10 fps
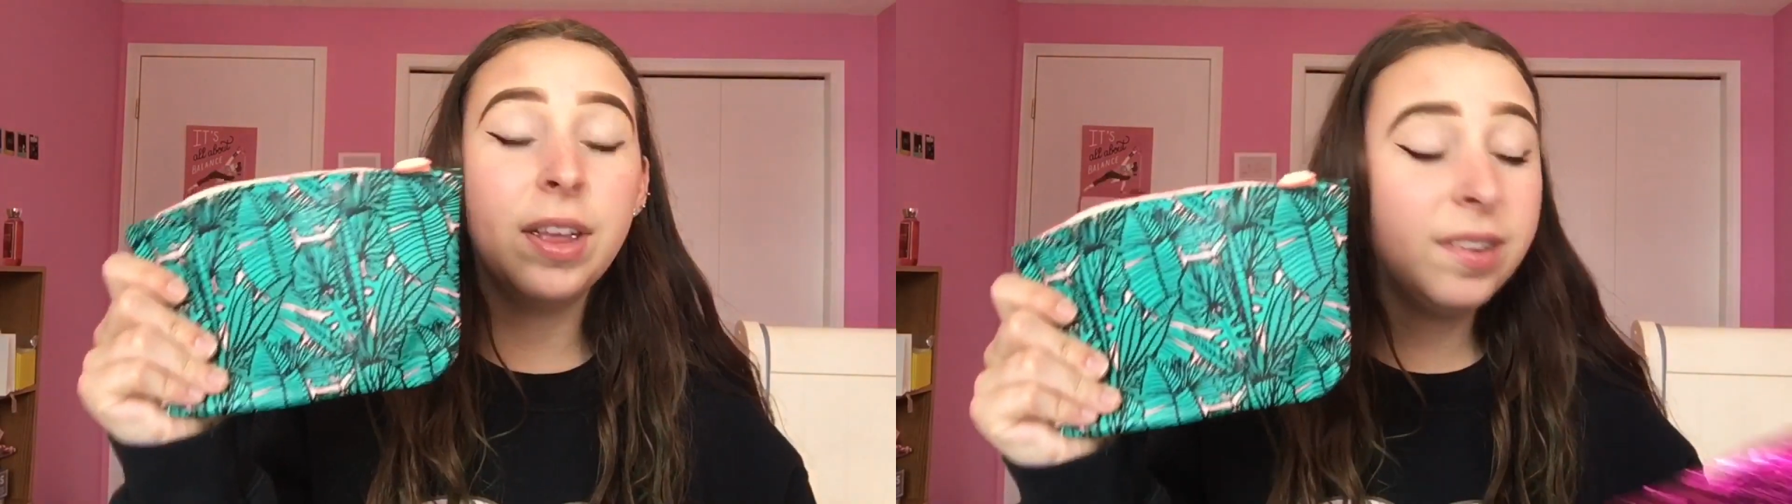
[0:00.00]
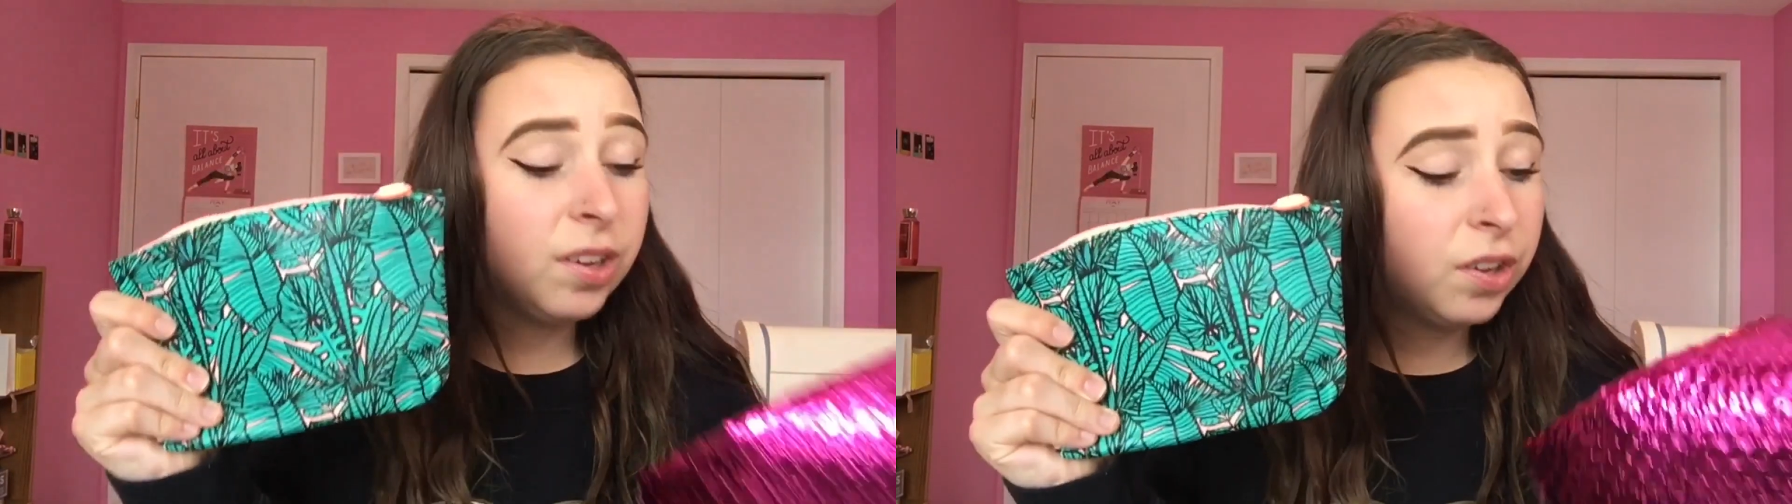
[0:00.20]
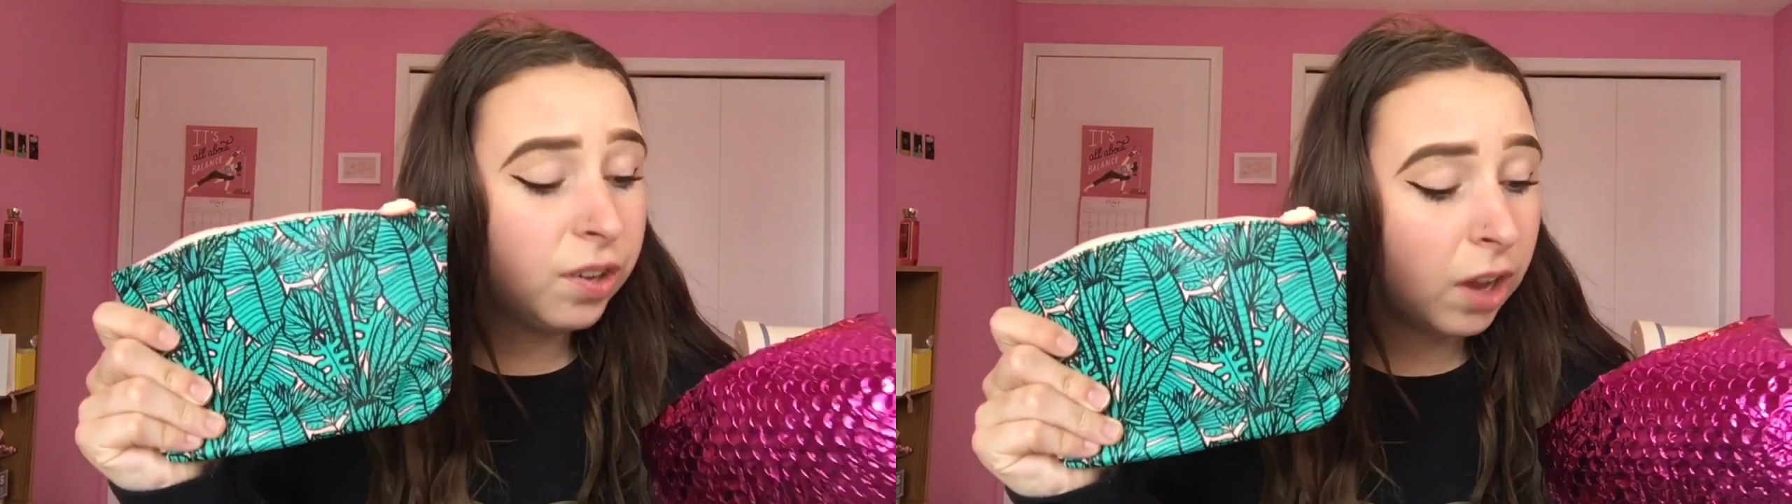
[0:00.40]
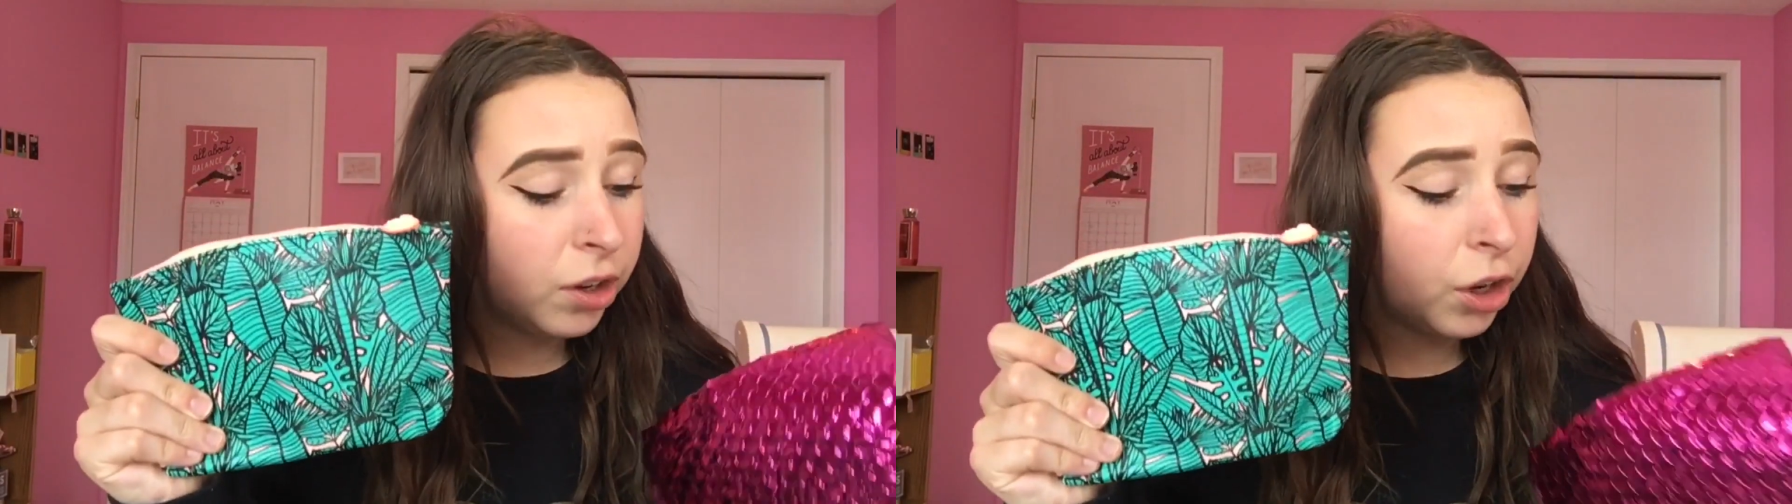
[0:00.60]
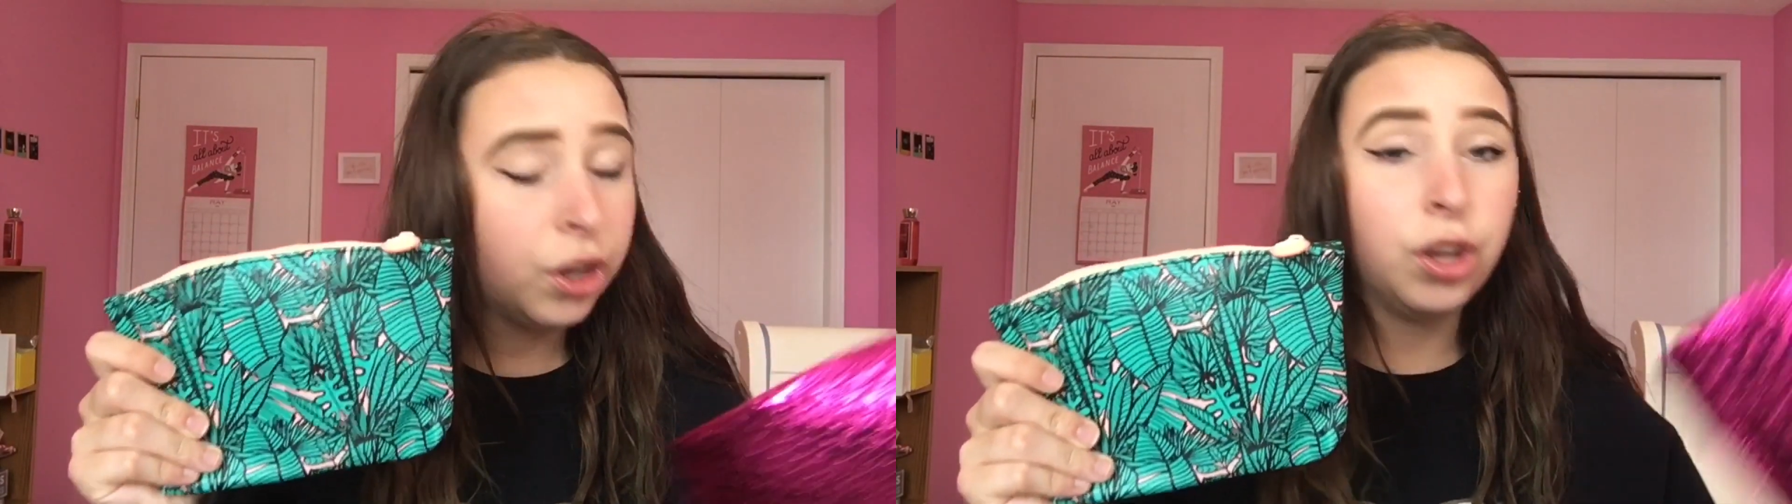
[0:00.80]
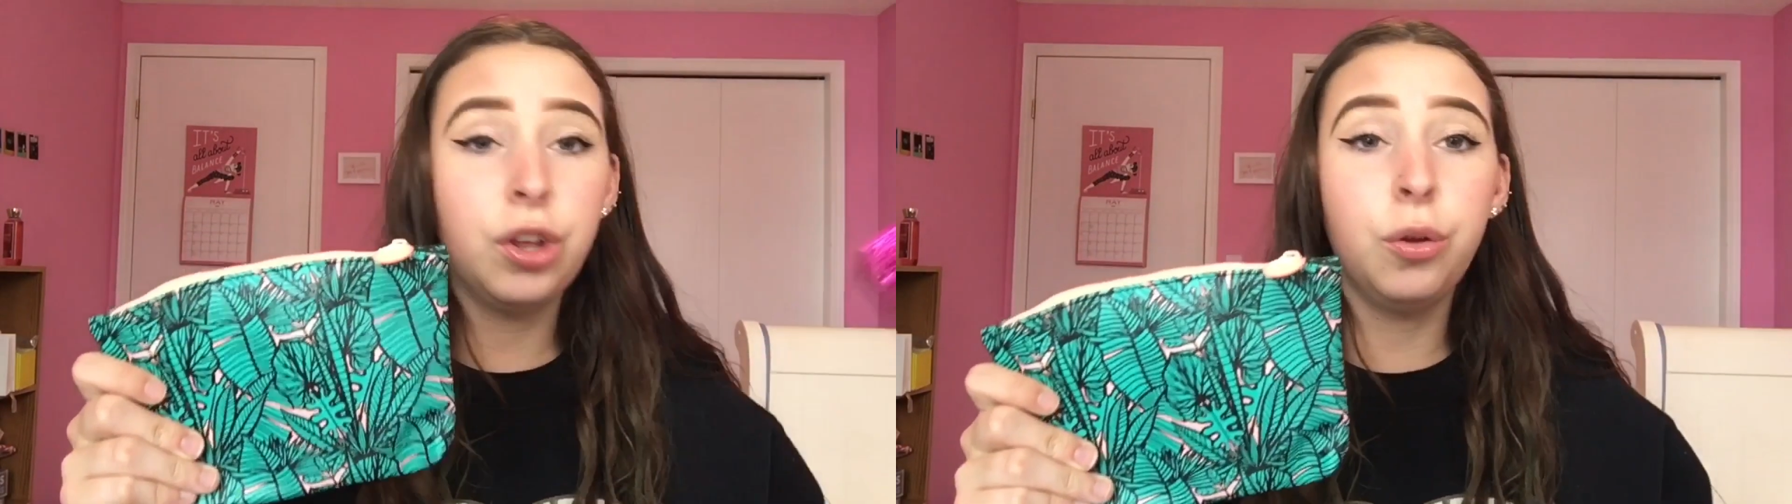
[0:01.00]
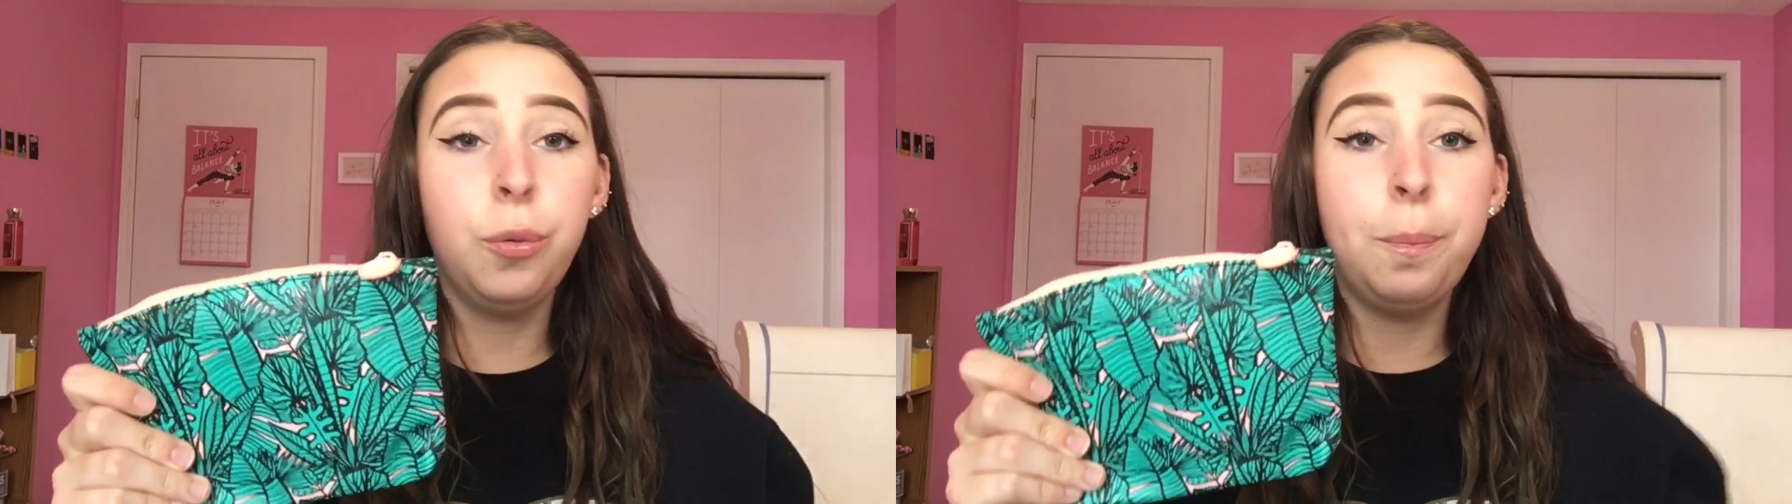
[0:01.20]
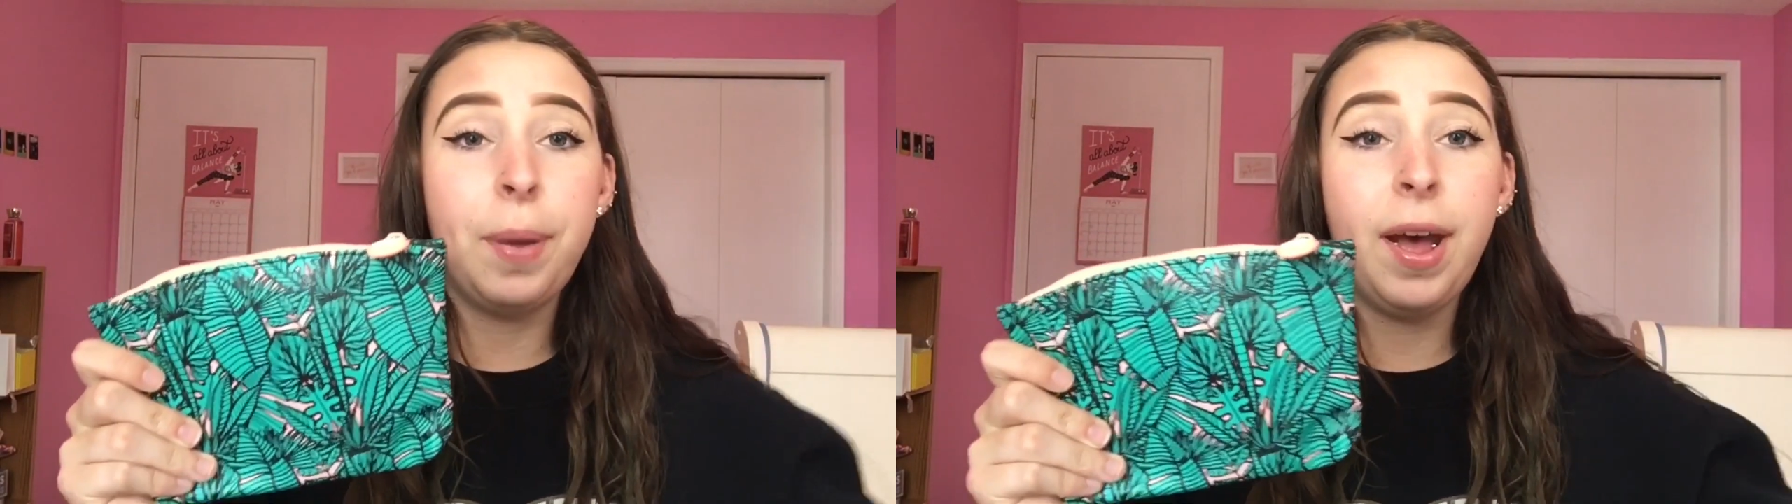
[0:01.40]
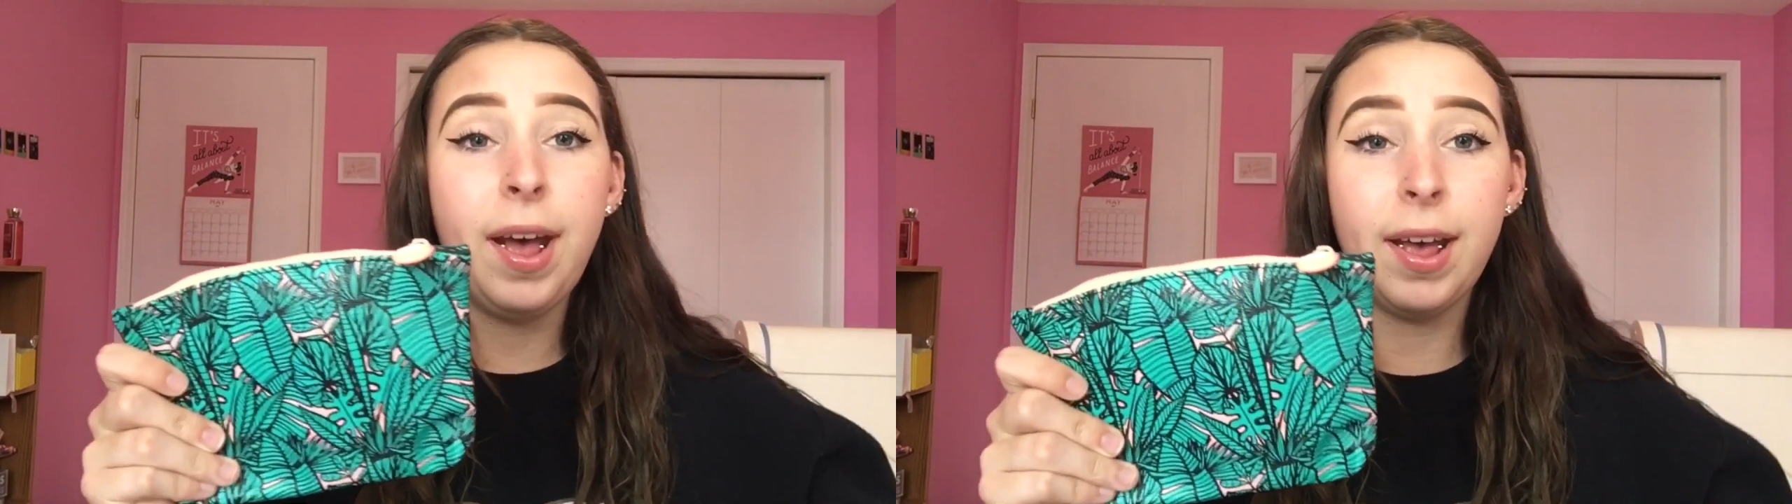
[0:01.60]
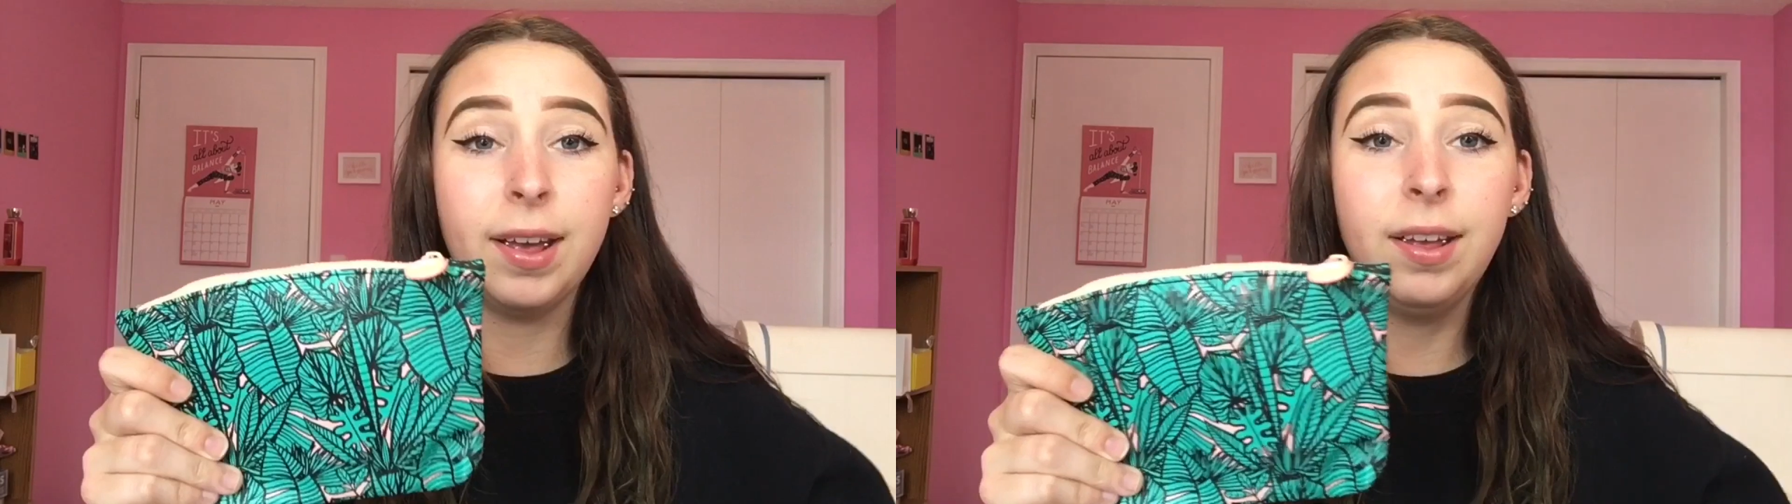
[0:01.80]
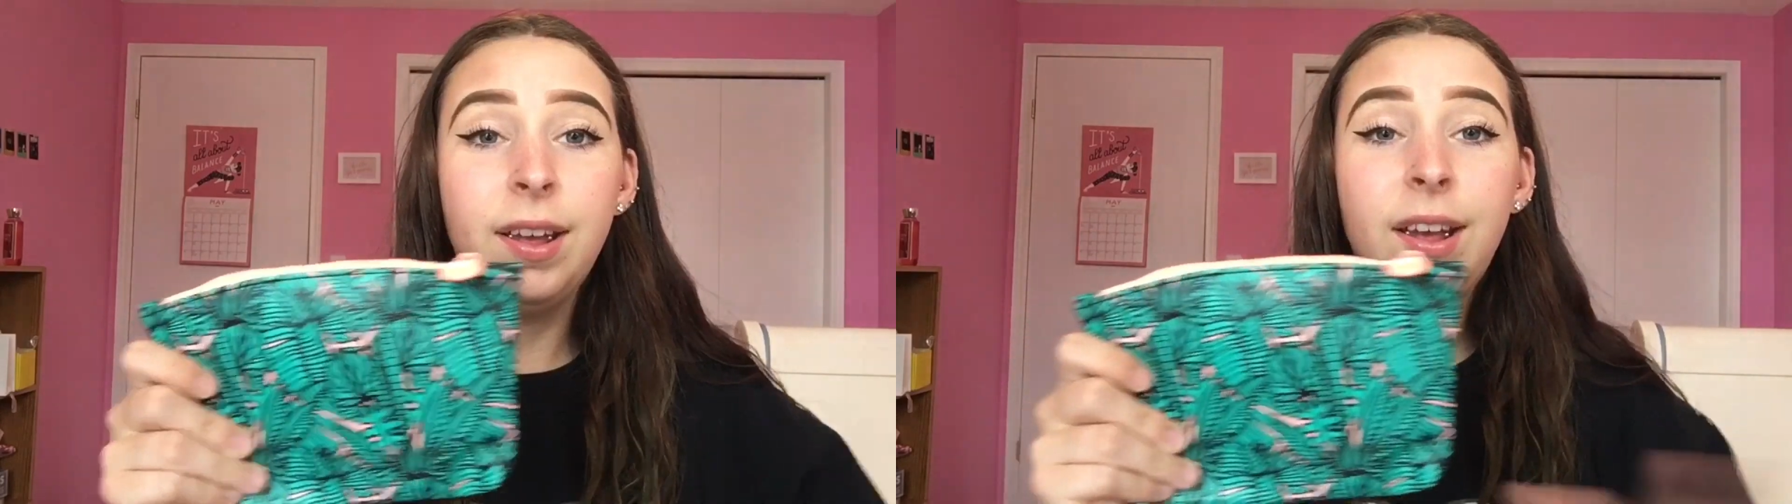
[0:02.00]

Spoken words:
This is such a cute bag.